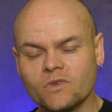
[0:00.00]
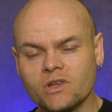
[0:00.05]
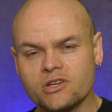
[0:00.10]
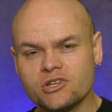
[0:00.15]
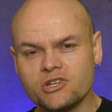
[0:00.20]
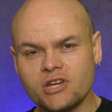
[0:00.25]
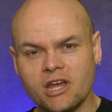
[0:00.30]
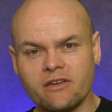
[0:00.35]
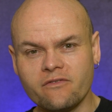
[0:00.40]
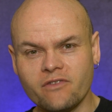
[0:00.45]

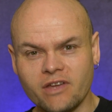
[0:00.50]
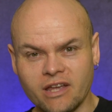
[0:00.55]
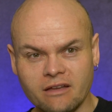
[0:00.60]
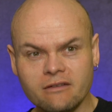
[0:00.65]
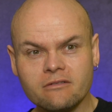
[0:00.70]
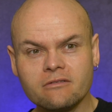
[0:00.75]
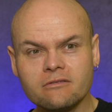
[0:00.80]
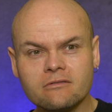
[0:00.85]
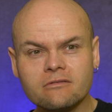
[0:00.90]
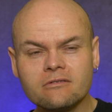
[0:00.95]

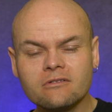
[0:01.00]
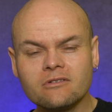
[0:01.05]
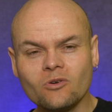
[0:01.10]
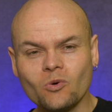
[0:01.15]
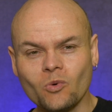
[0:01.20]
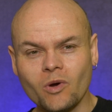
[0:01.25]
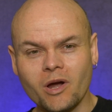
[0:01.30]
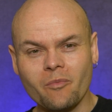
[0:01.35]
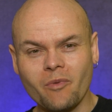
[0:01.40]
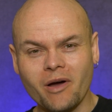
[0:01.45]
shaving
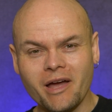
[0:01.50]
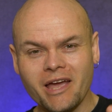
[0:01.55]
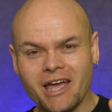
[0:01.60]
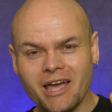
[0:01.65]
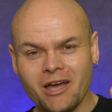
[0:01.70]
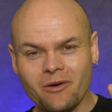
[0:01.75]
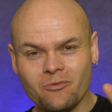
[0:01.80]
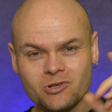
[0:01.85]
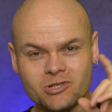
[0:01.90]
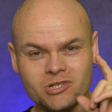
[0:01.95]
where my
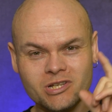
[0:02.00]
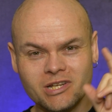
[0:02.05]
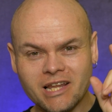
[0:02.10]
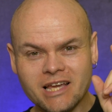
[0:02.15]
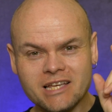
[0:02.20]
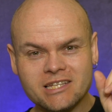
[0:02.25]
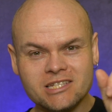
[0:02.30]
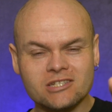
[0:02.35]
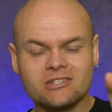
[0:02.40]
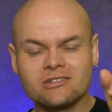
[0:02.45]
hair was
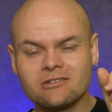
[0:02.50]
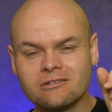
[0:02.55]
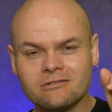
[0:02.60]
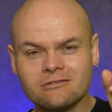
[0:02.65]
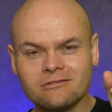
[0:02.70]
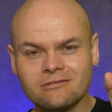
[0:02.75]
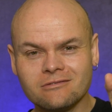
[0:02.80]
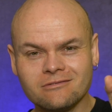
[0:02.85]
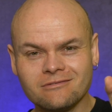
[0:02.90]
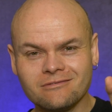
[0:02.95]
less
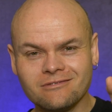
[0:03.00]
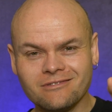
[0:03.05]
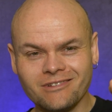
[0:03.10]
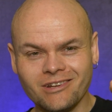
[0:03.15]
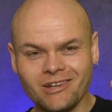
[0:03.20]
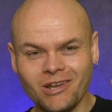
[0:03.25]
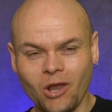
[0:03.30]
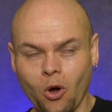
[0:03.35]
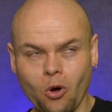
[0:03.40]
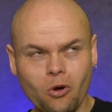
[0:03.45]

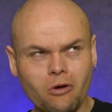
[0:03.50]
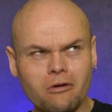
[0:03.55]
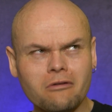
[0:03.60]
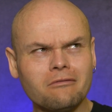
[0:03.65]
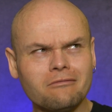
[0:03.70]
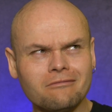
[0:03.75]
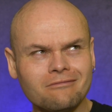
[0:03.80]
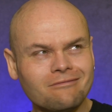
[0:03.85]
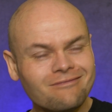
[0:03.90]
long.